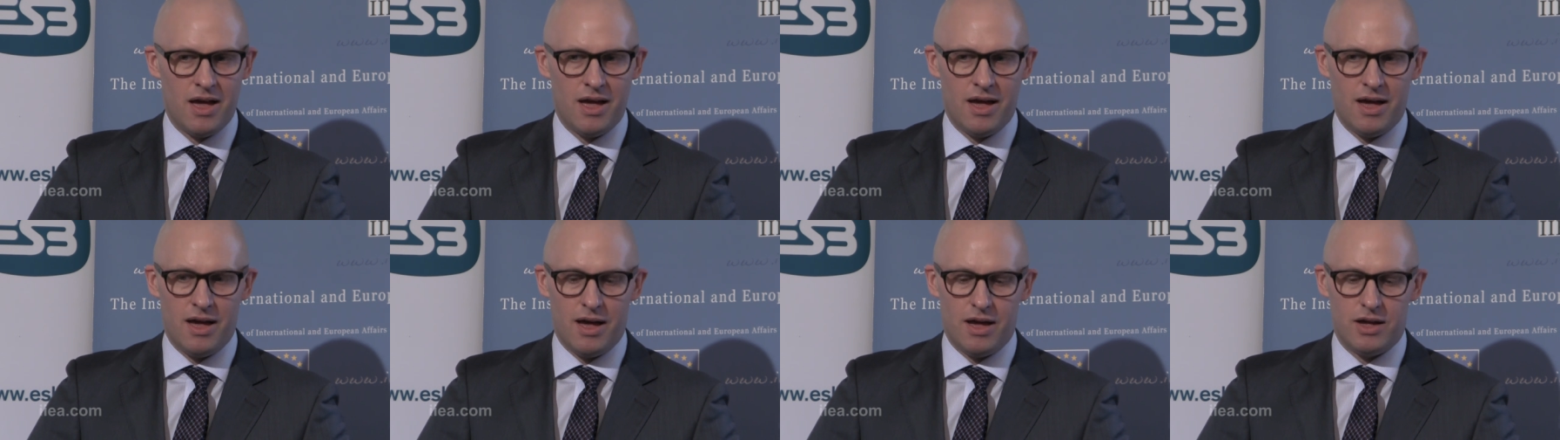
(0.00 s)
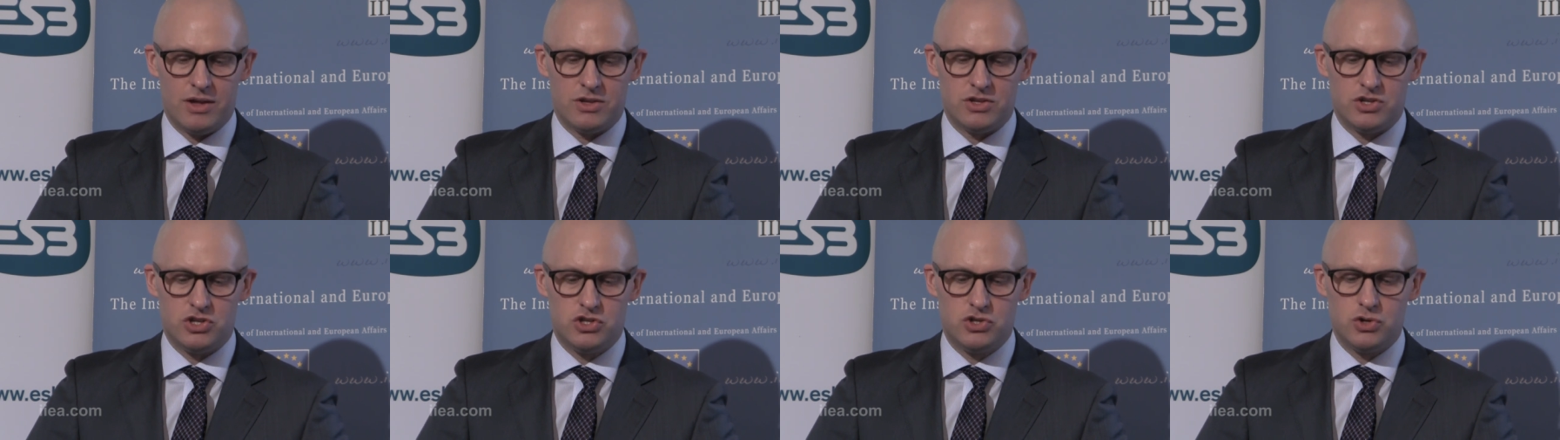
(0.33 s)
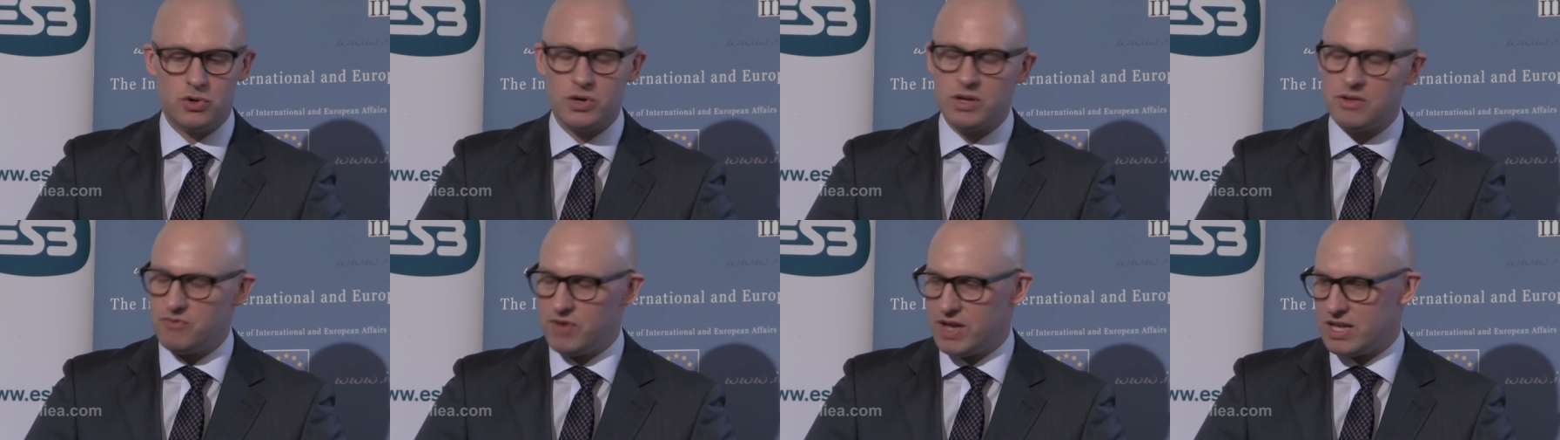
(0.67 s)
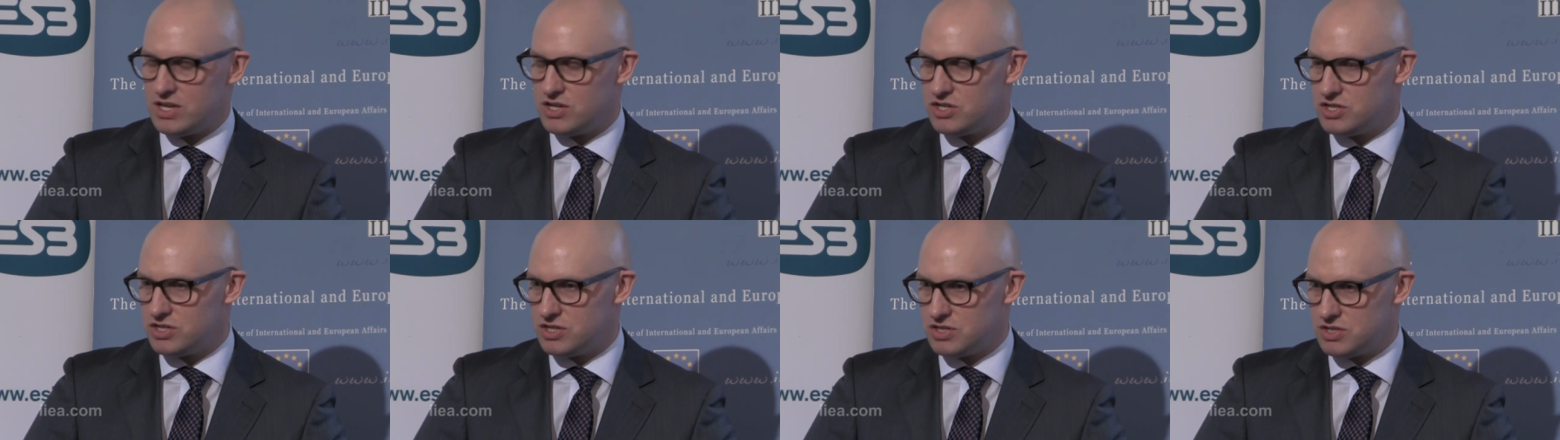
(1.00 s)
uh, joint
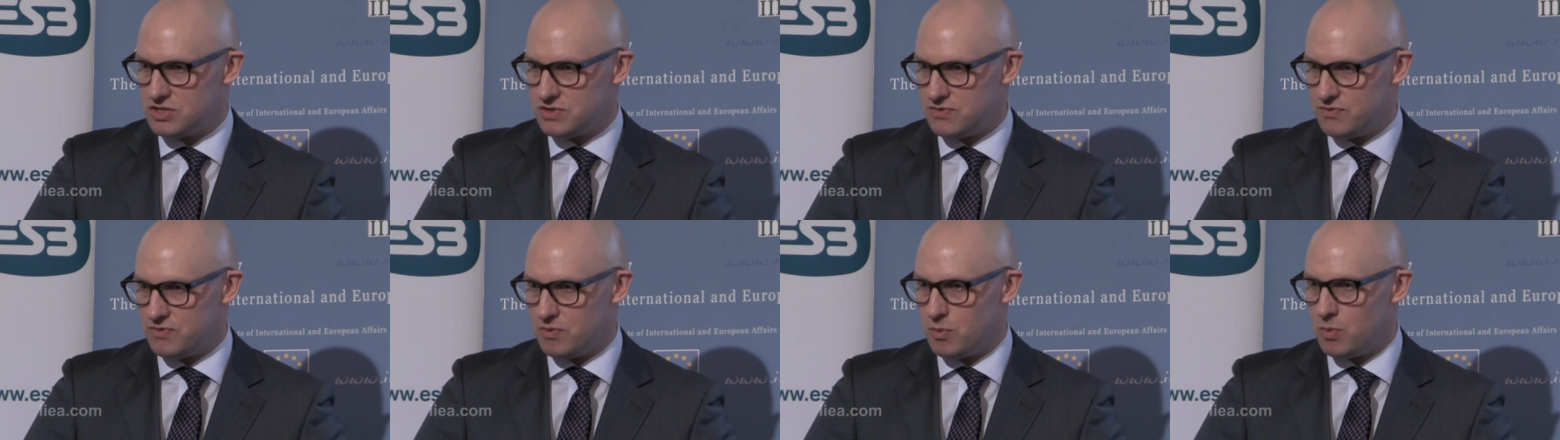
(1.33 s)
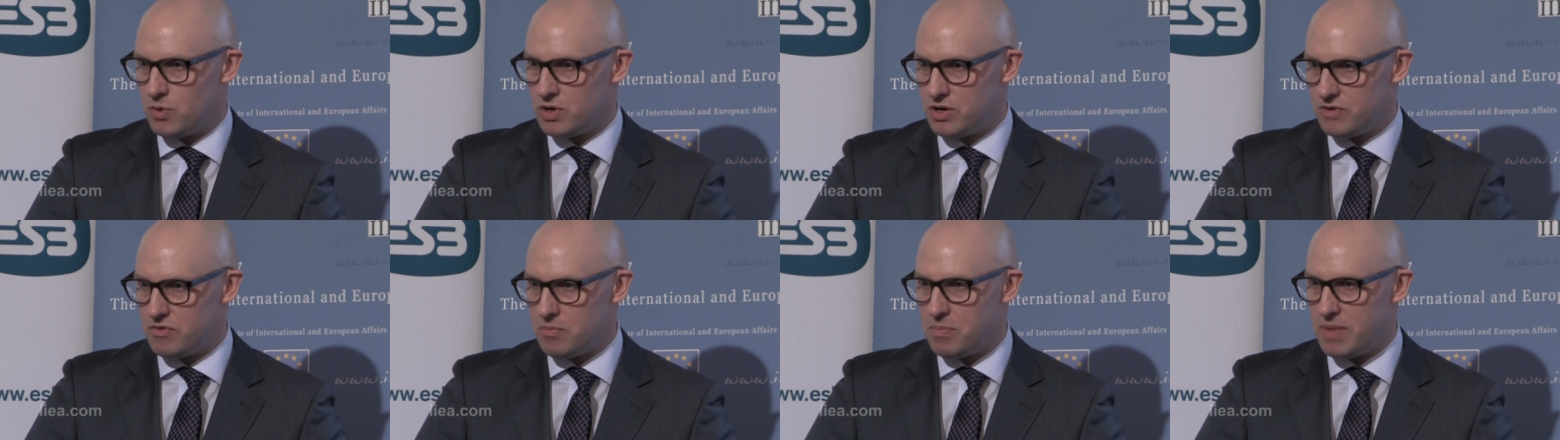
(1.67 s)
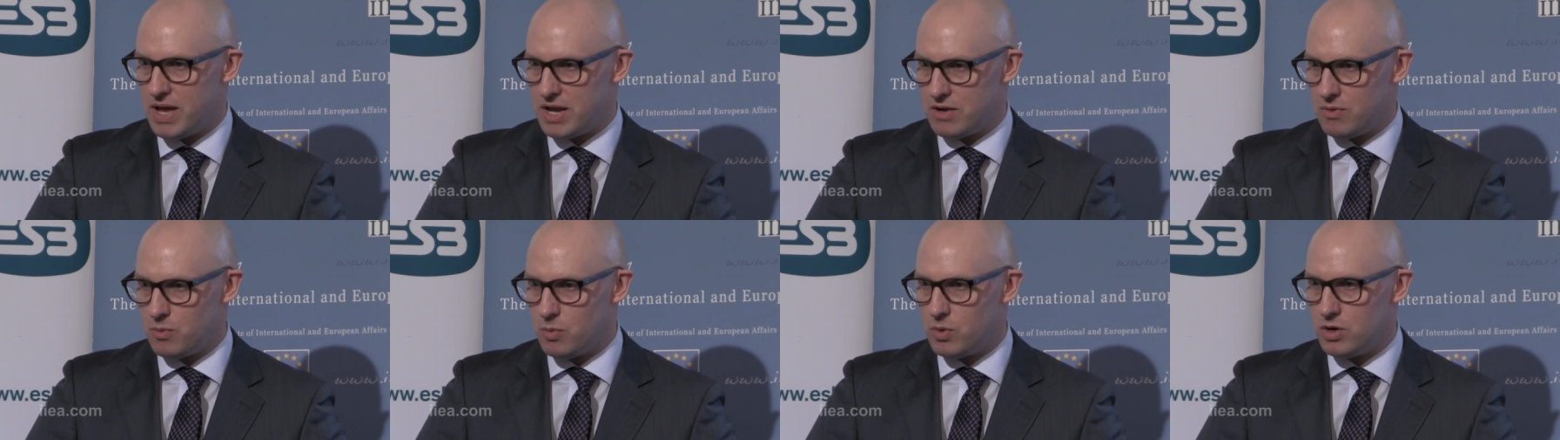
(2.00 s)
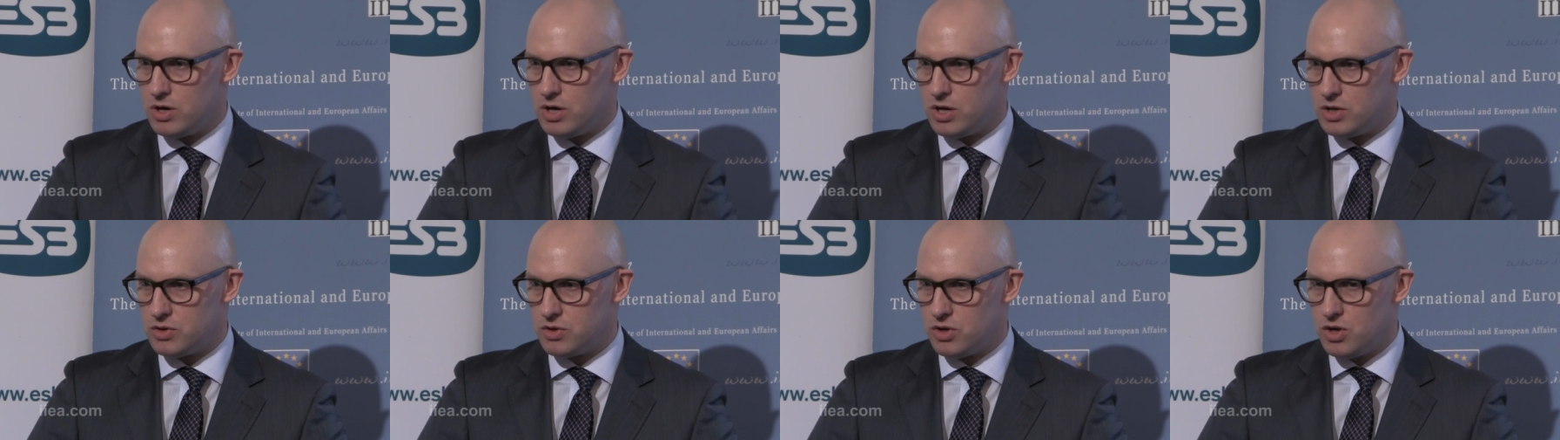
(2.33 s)
ventures, for want of a better
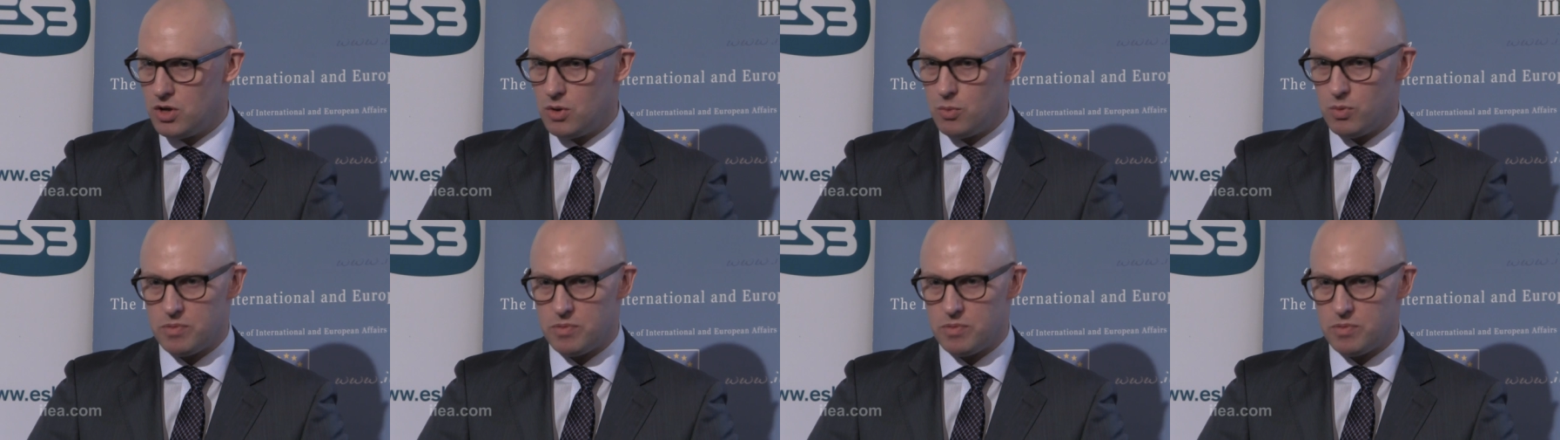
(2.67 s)
word,